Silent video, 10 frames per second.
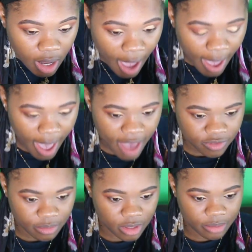I
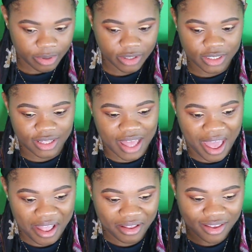have to be the person
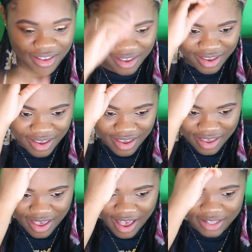that
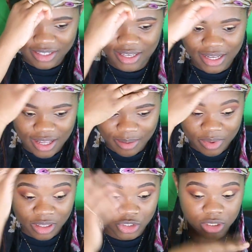has to get
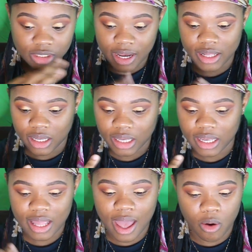up and just kind of
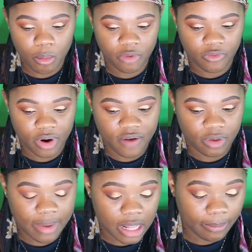get out before
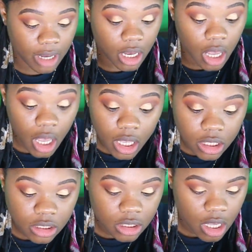everybody,
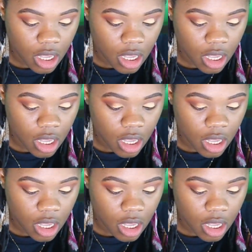because